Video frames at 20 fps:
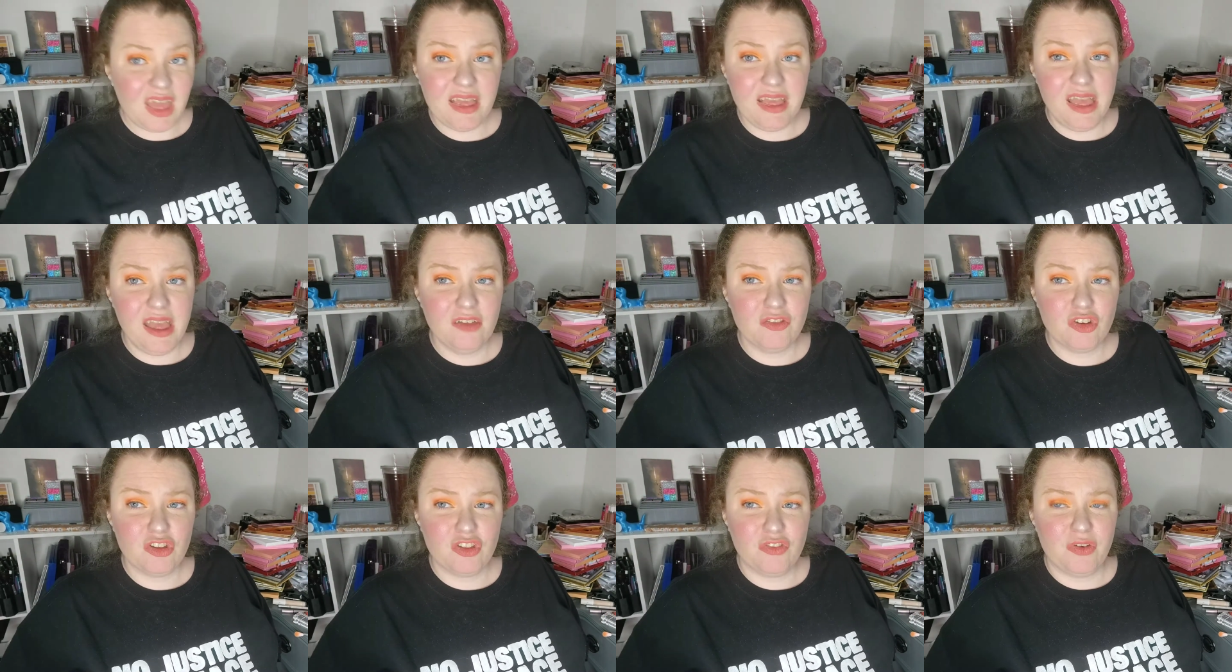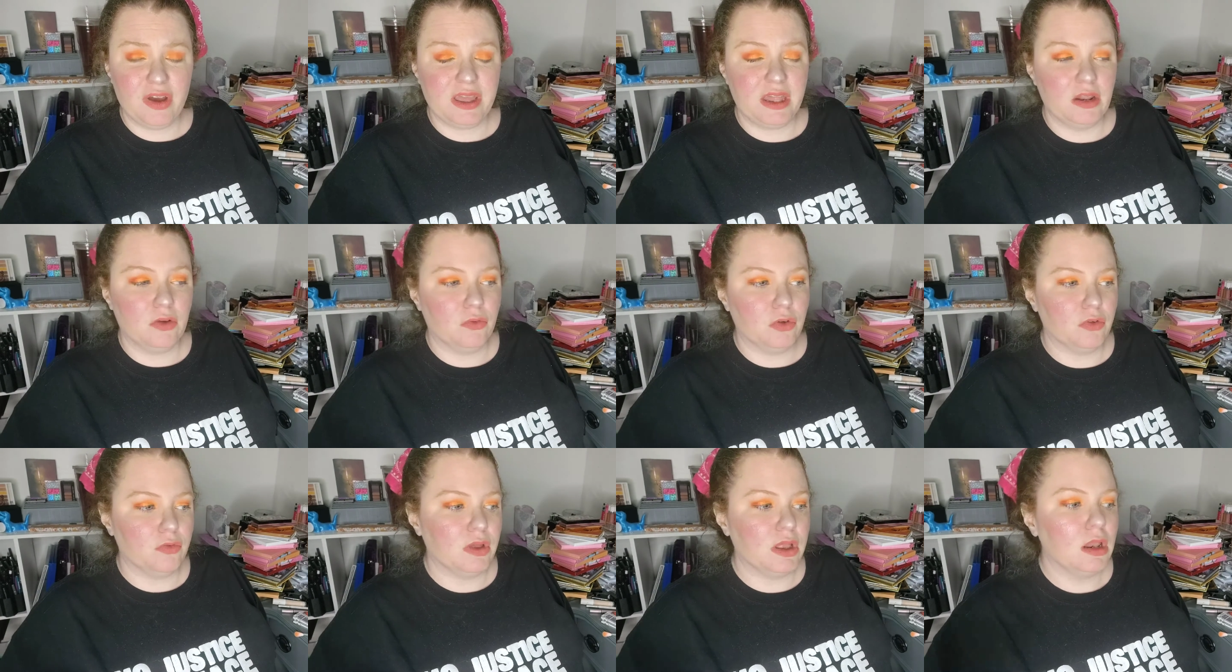I can't justify getting
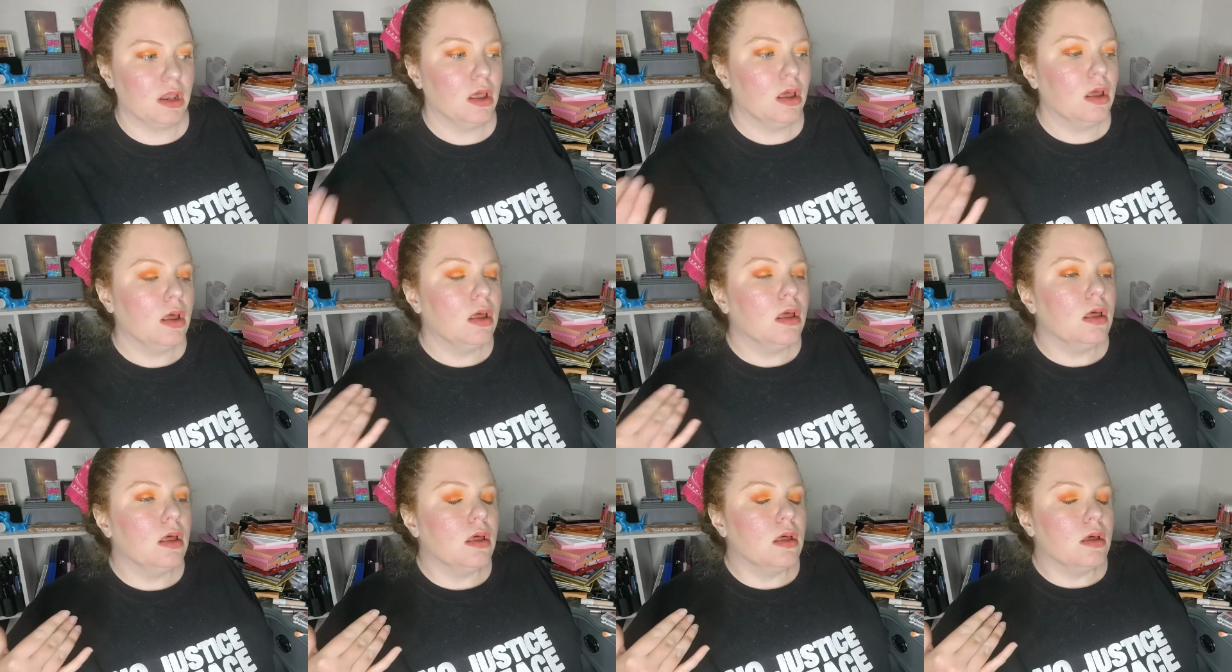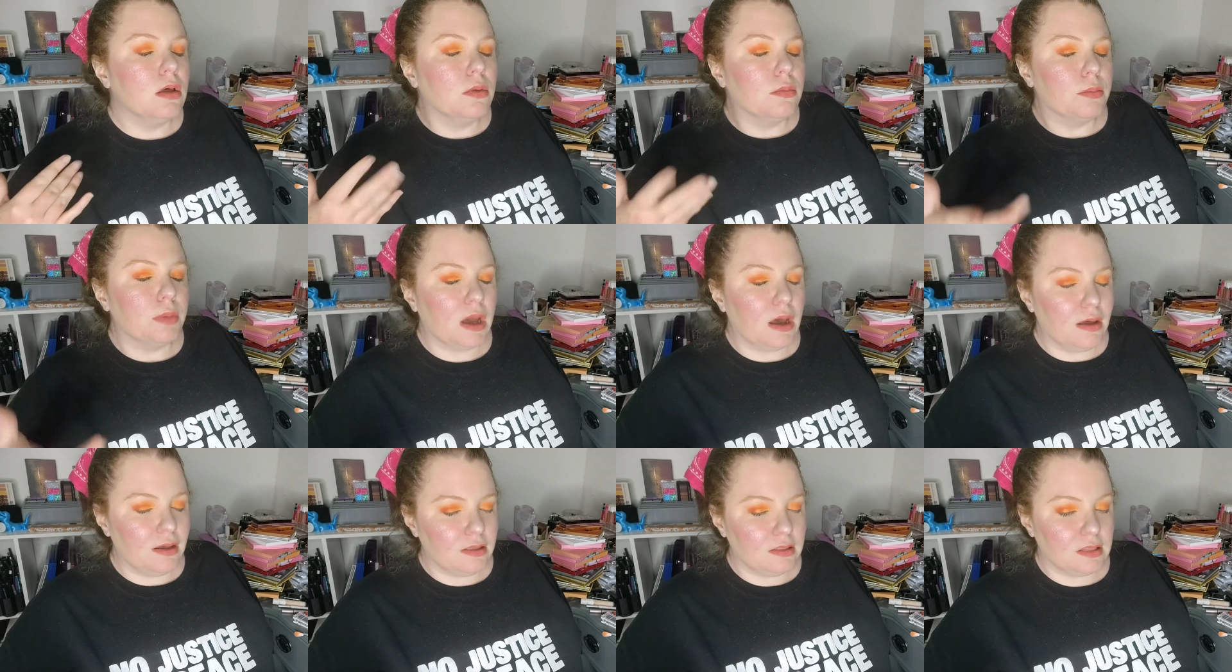rid of it
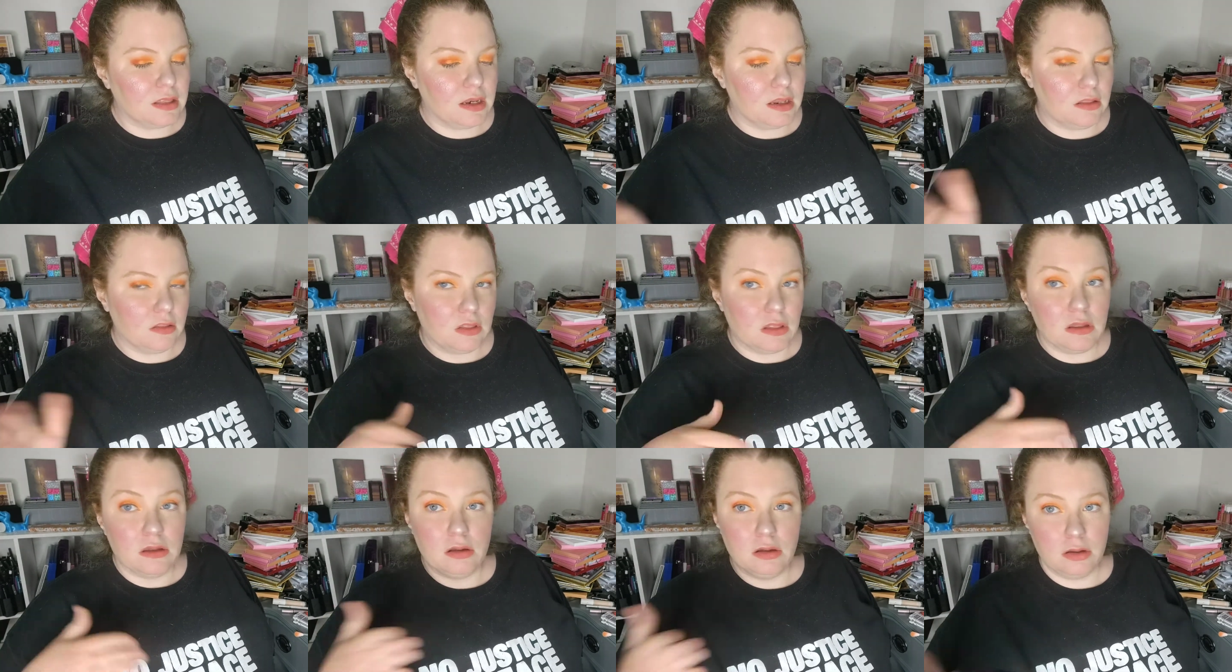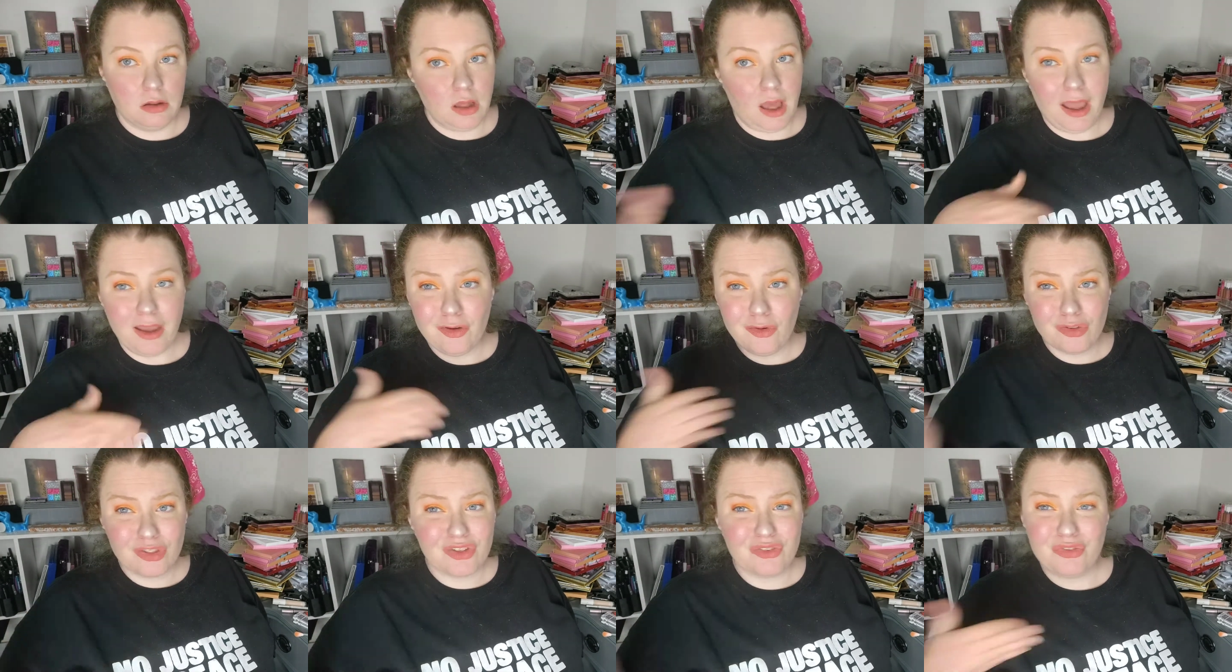because I
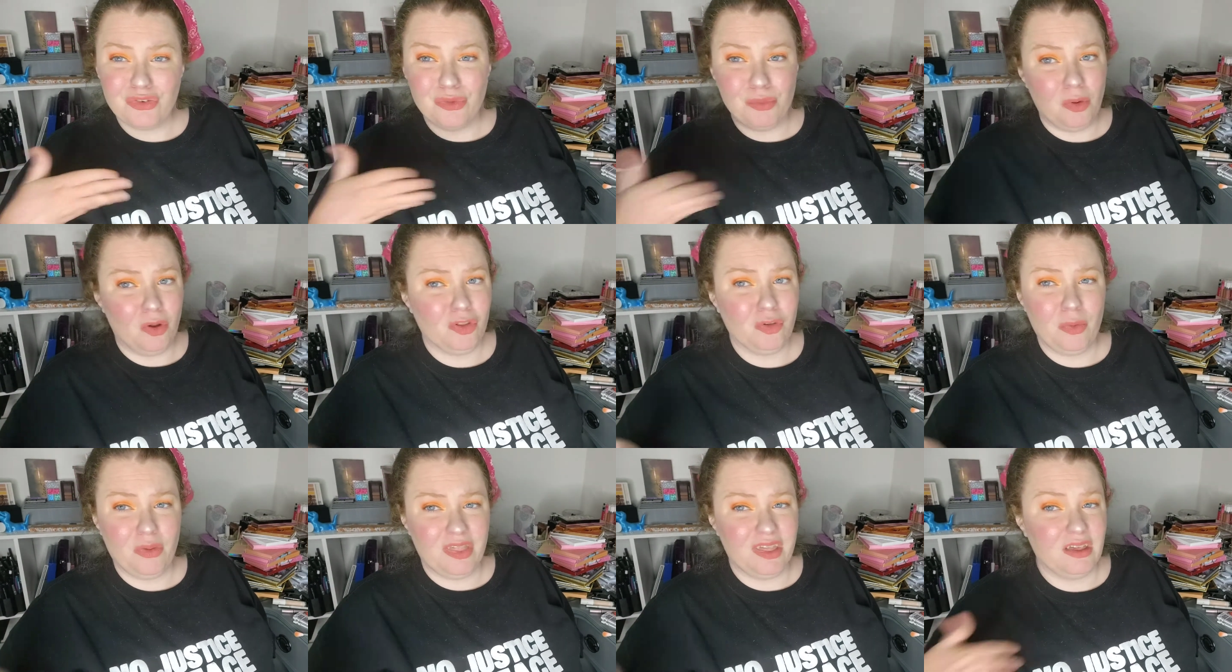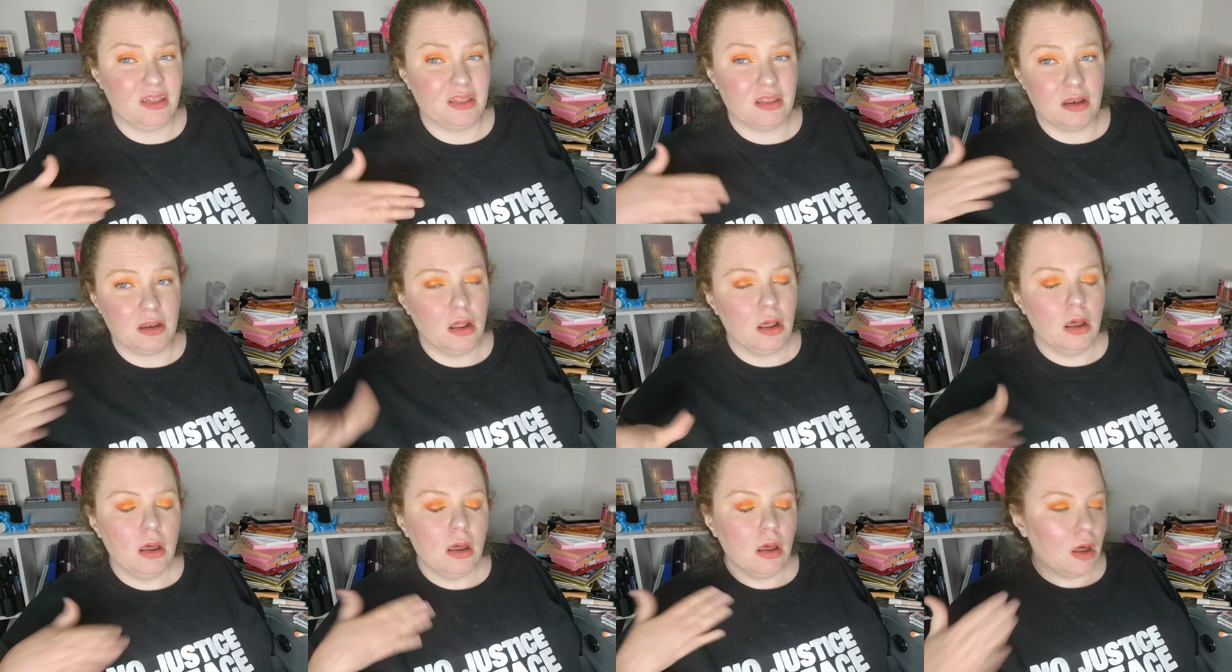use it for multiple things, and
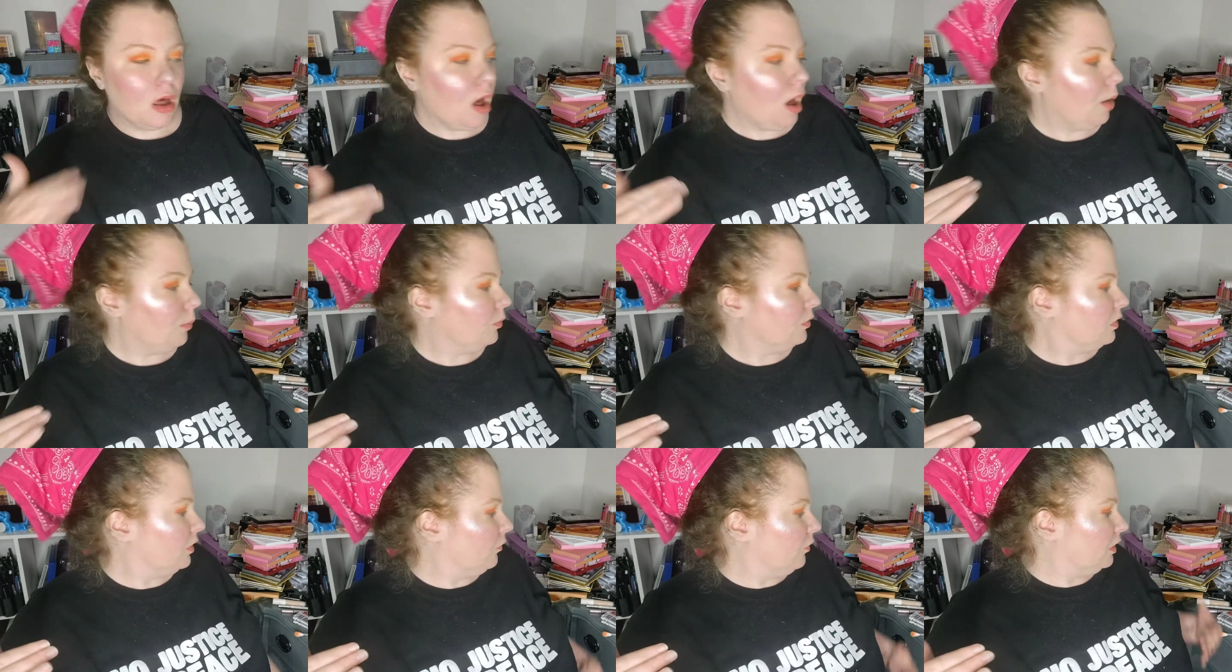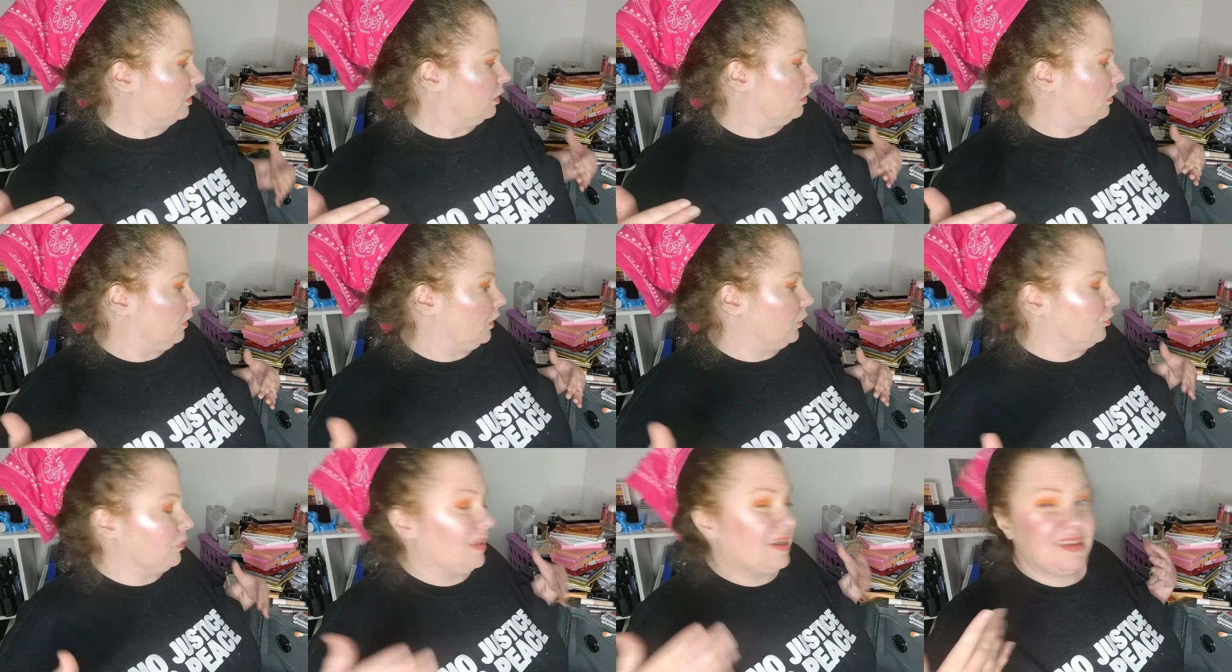I'm just not ready to declutter it.